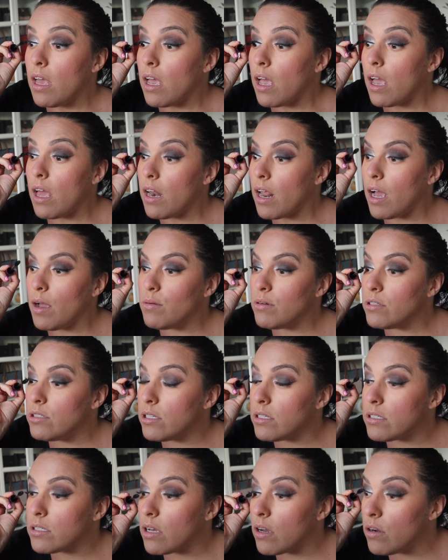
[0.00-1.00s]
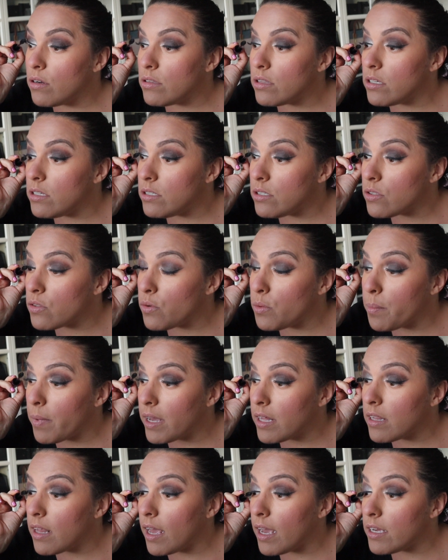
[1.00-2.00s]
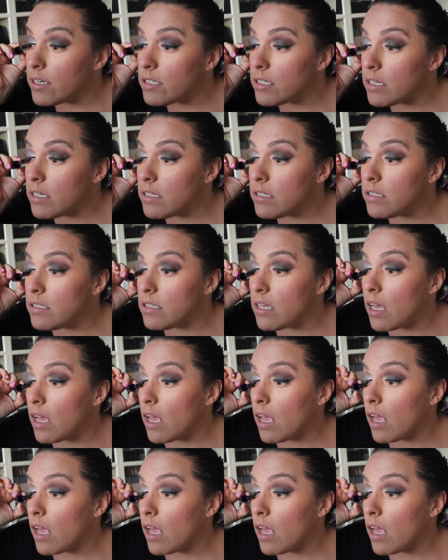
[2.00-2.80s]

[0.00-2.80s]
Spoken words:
and I will just coat this through my lashes.